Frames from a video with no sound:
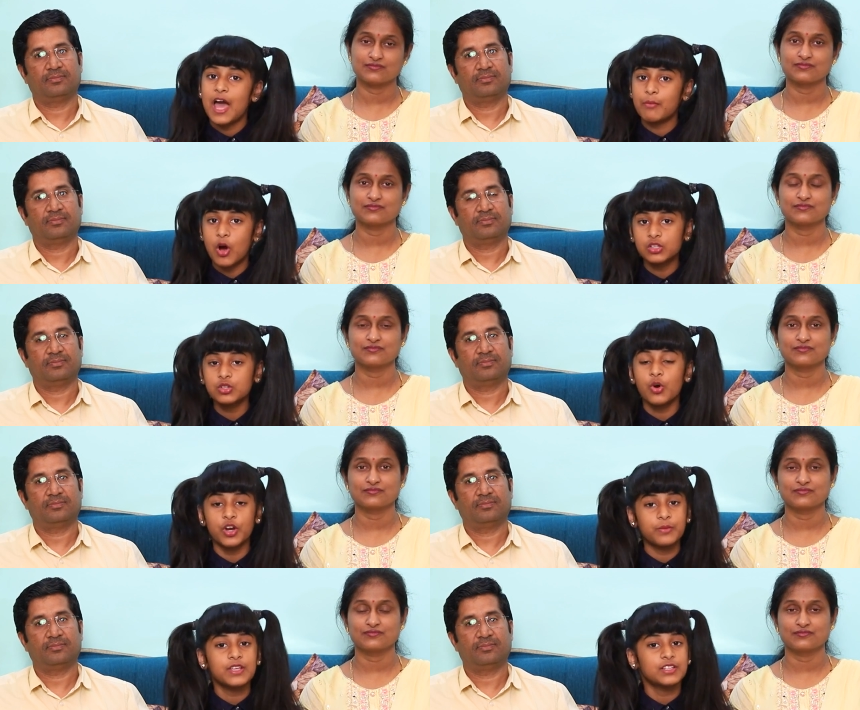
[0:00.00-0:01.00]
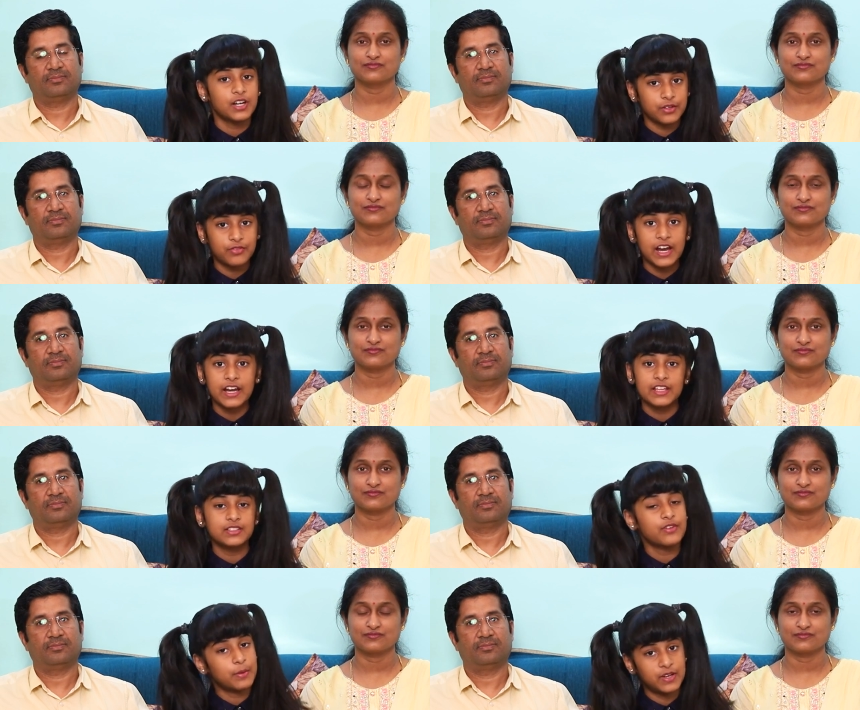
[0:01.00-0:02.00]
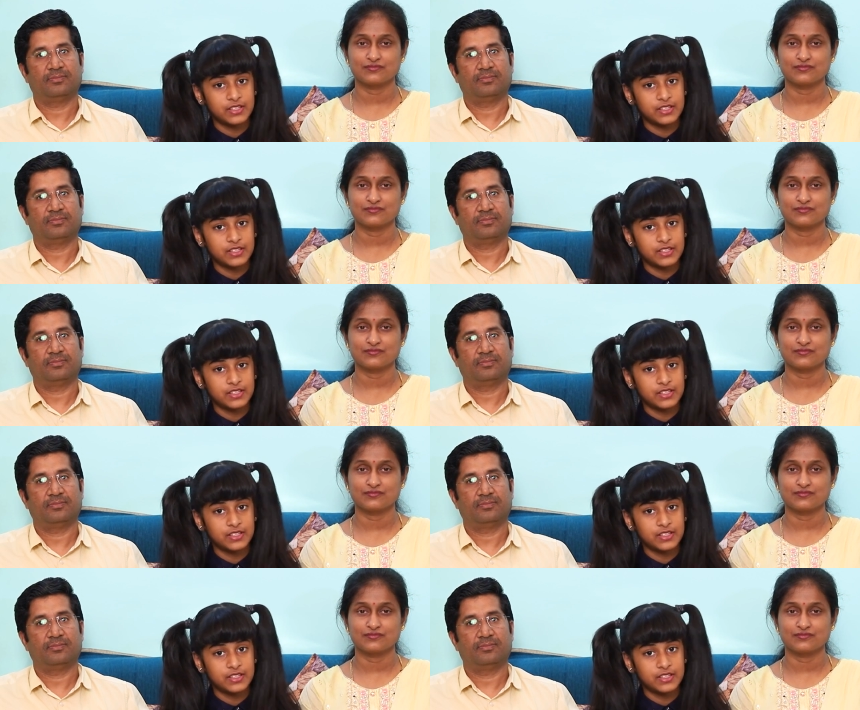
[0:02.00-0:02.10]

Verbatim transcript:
Speaker 1: I'm also going to be certified as a web